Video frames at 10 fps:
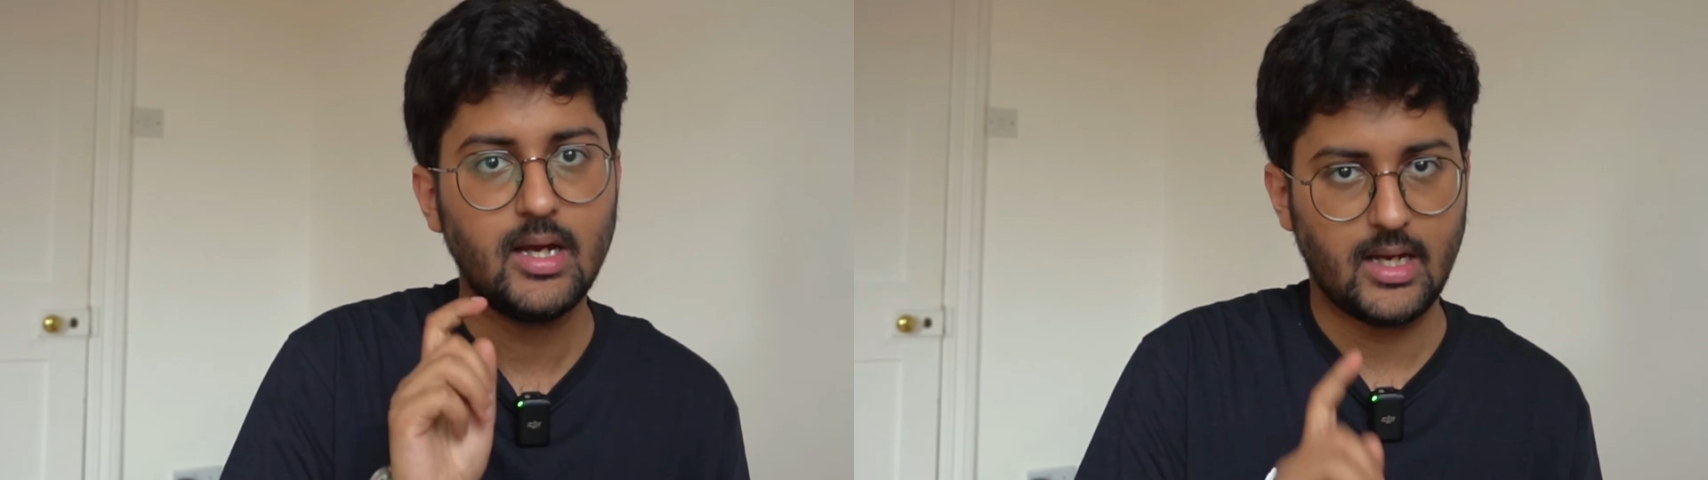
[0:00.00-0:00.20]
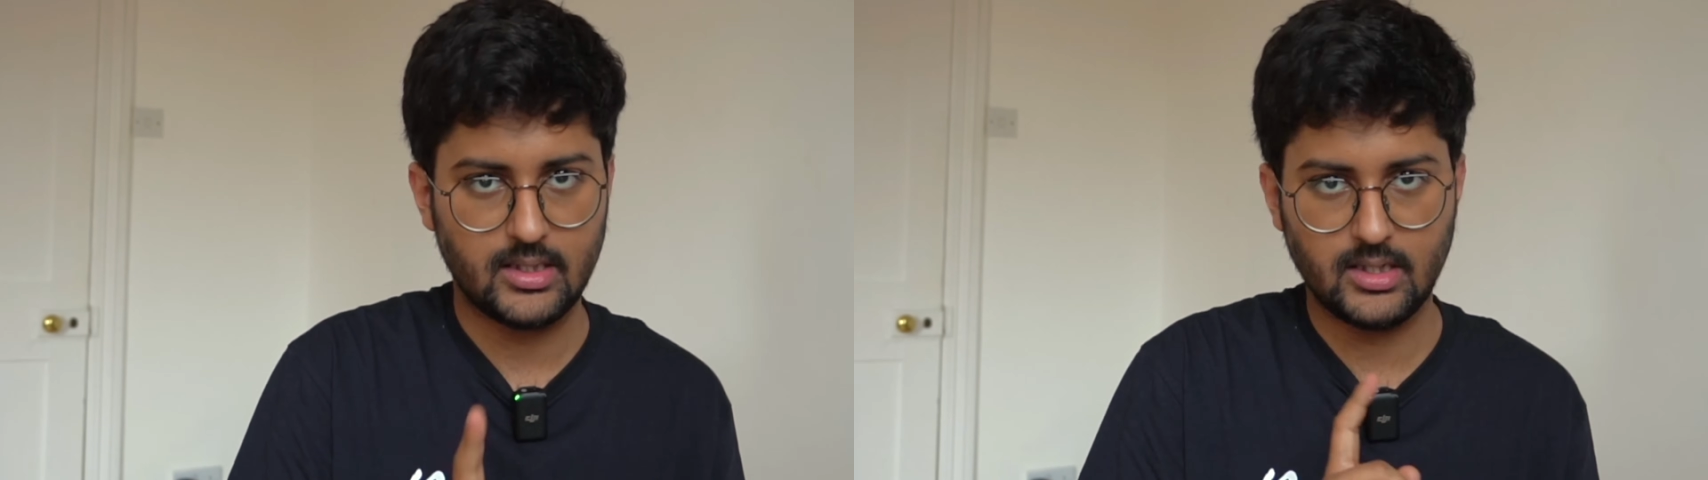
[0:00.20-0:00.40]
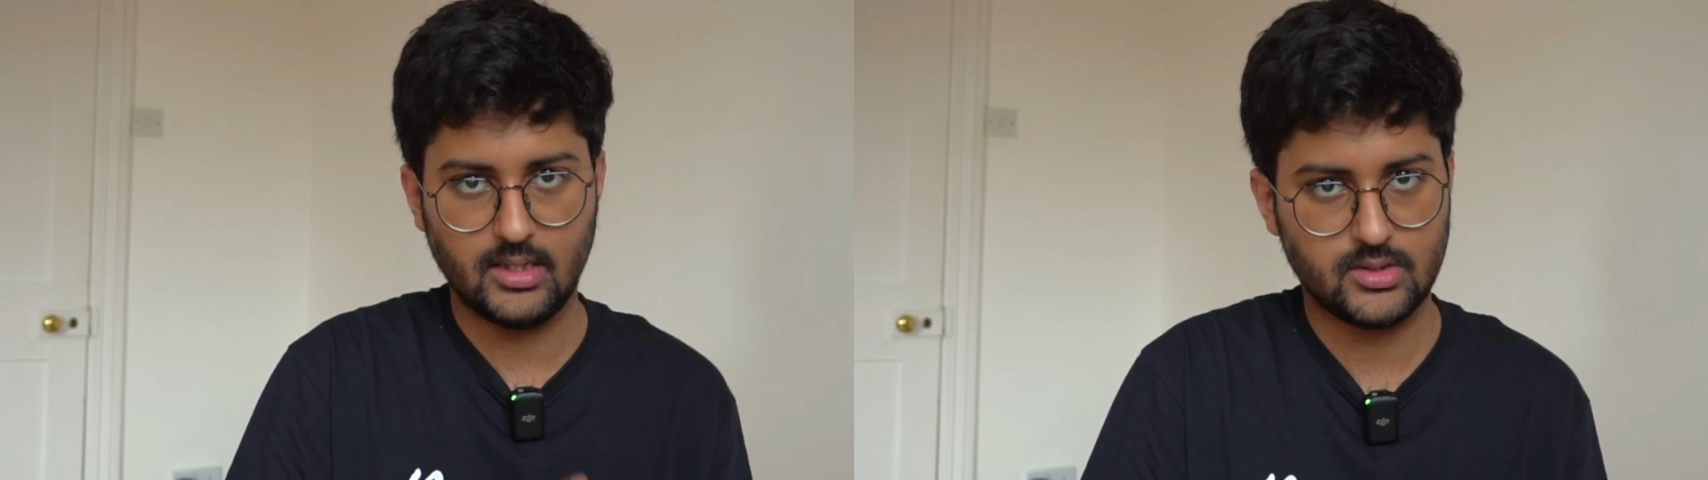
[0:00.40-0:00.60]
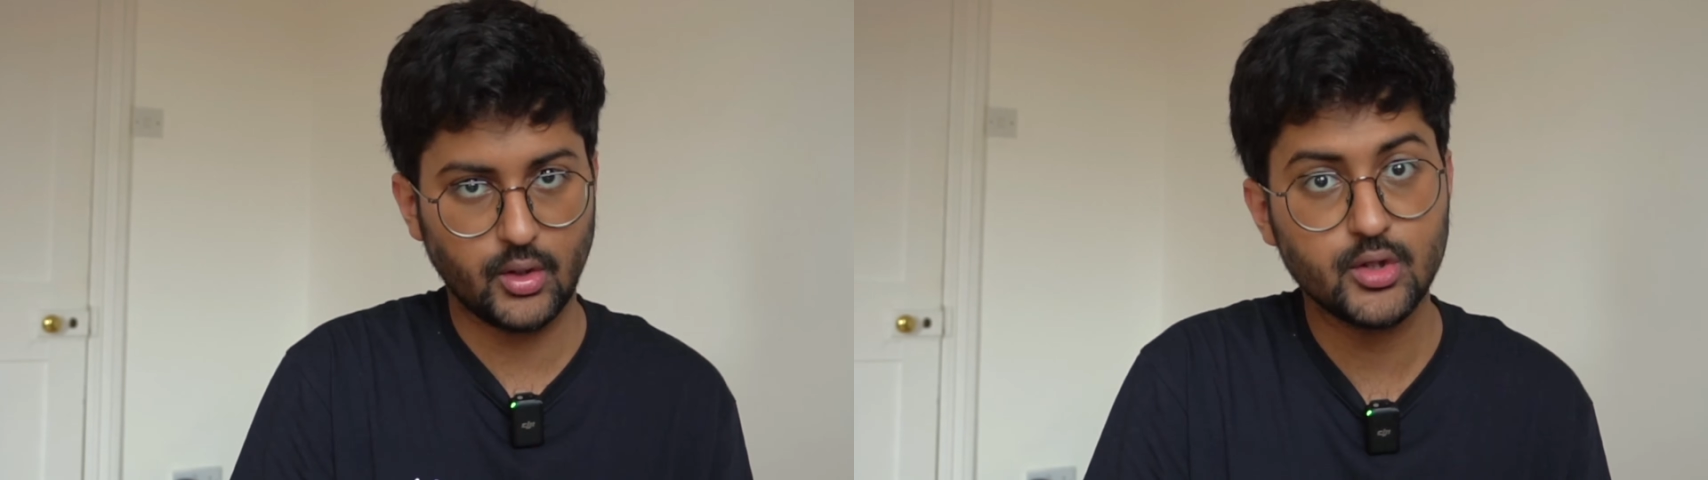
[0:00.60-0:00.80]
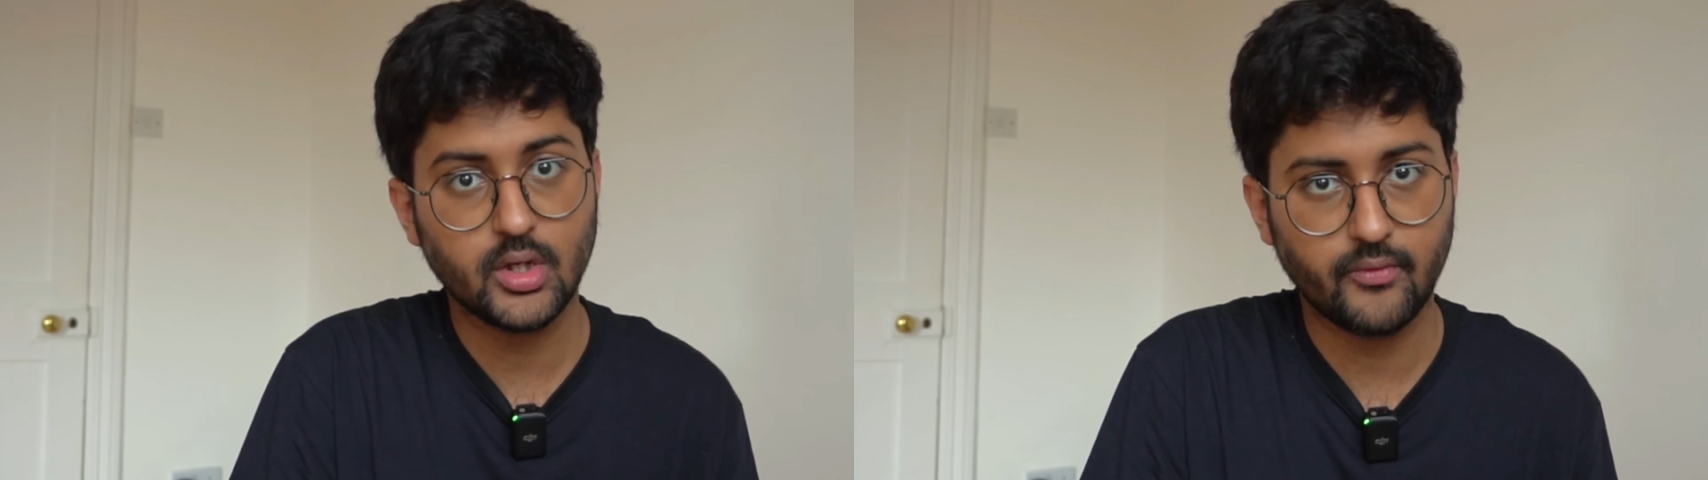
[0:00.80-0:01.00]
And the
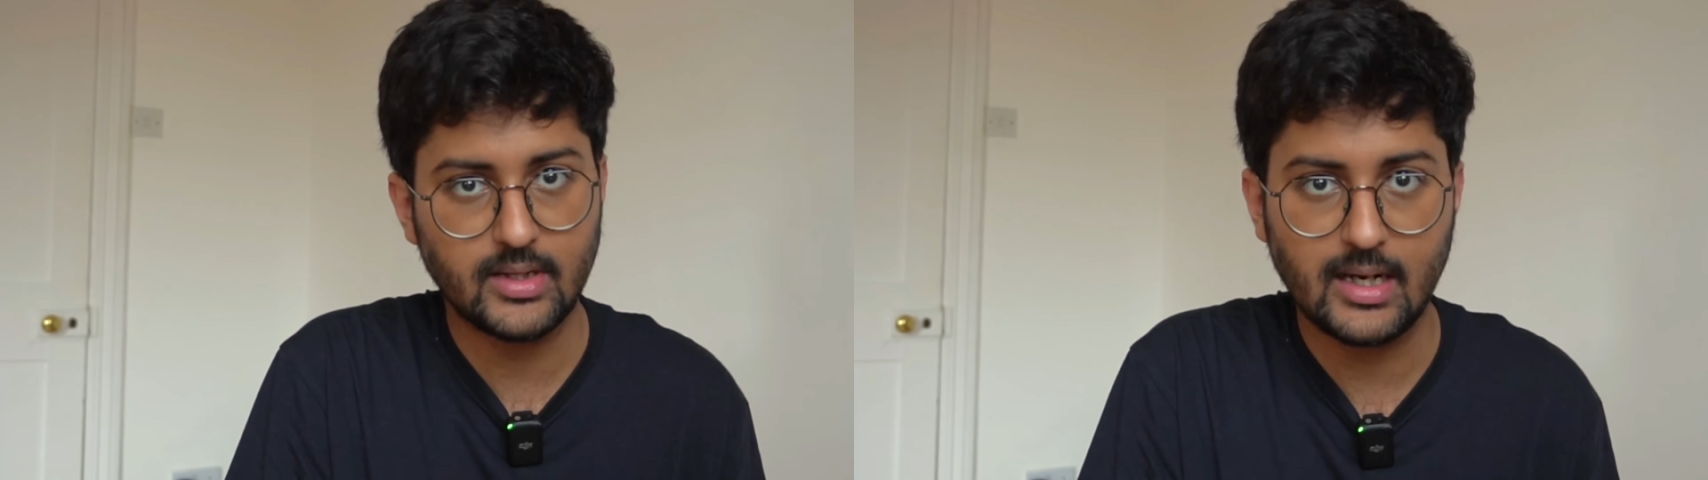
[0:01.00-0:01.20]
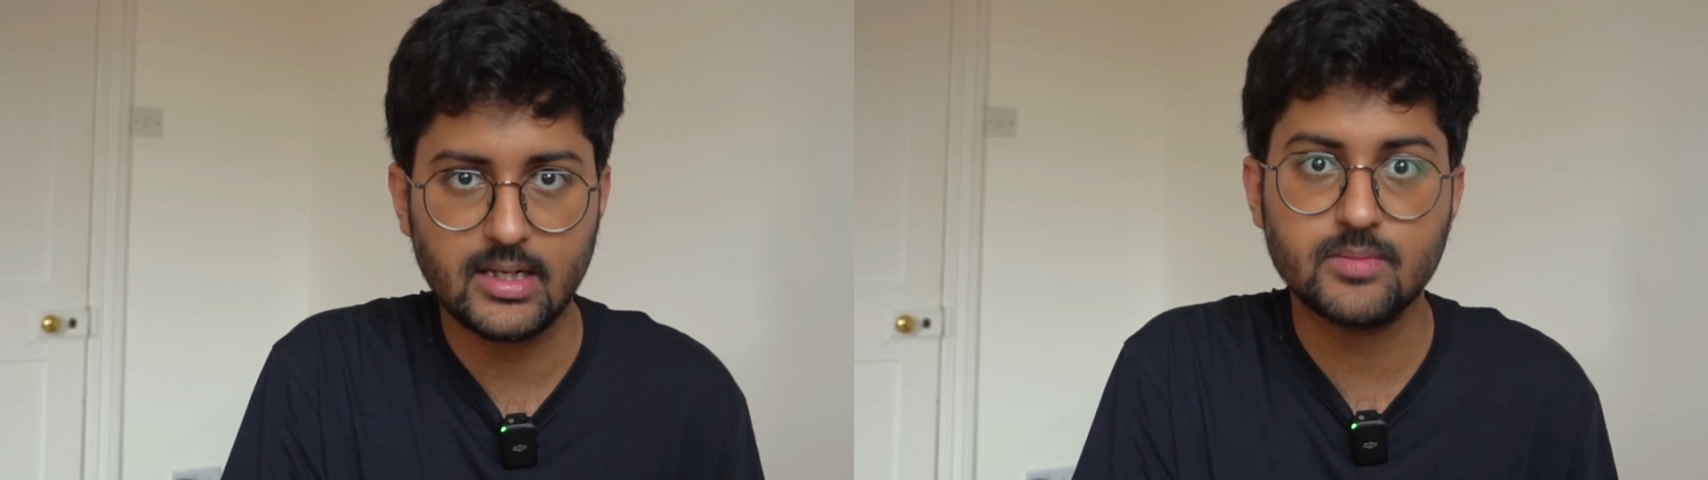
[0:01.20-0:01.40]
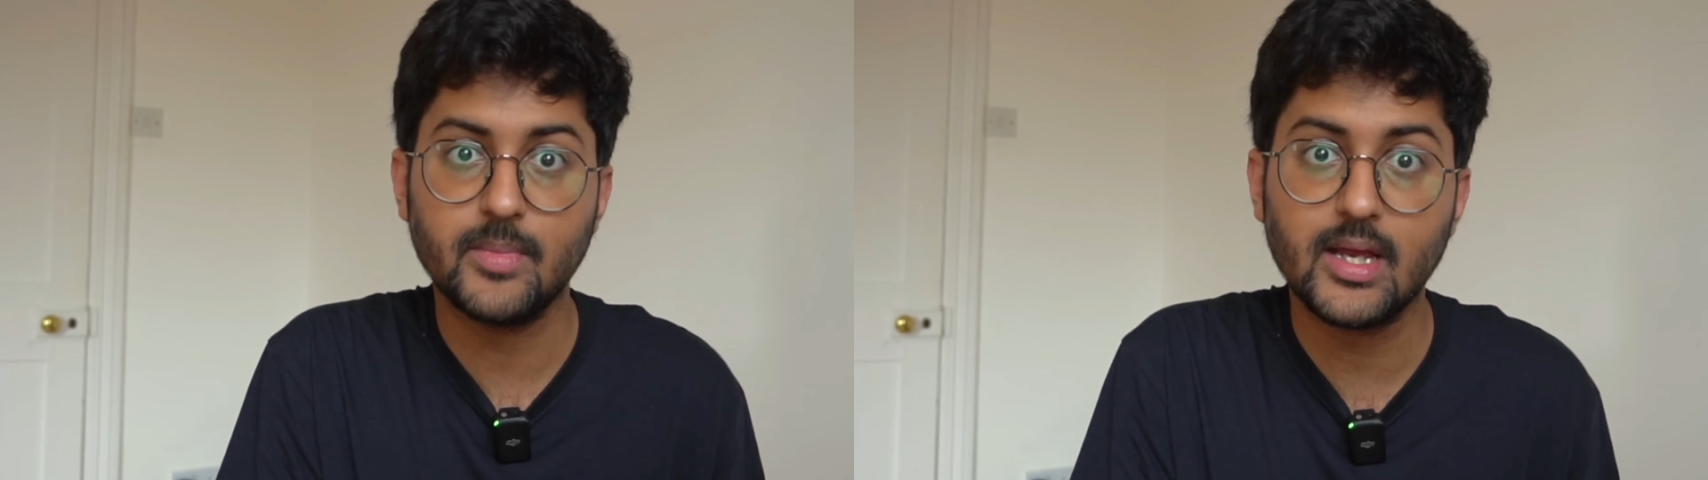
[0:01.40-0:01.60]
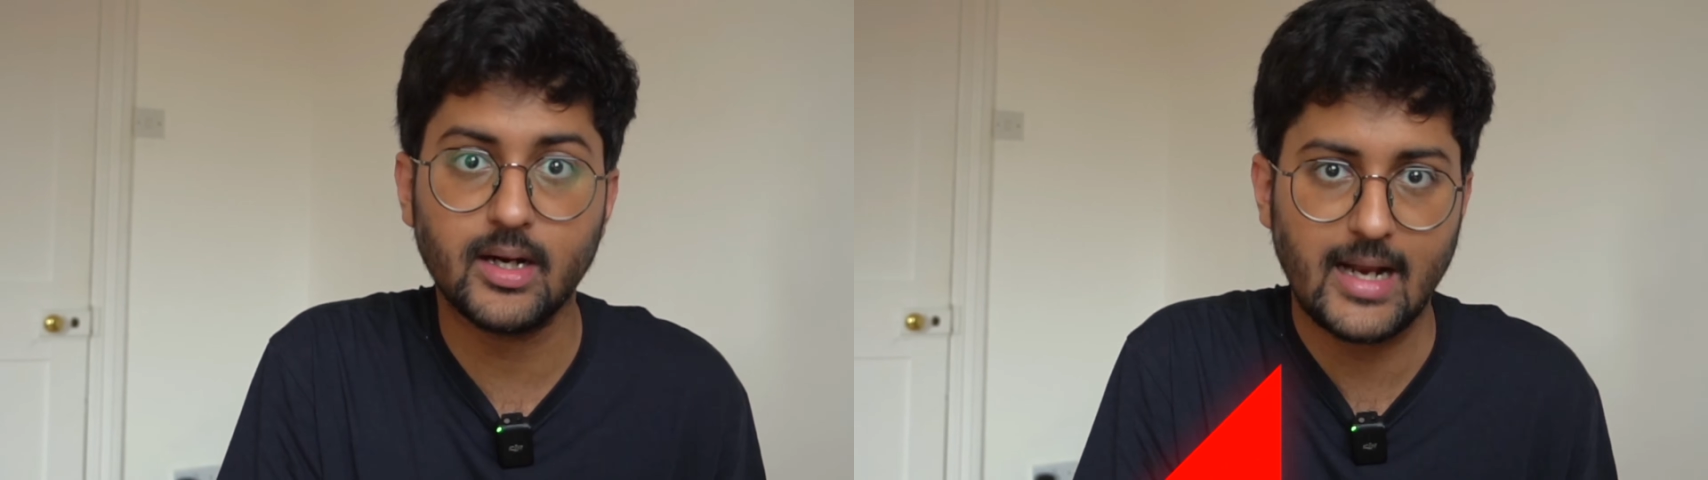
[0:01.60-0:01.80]
solution for that is make a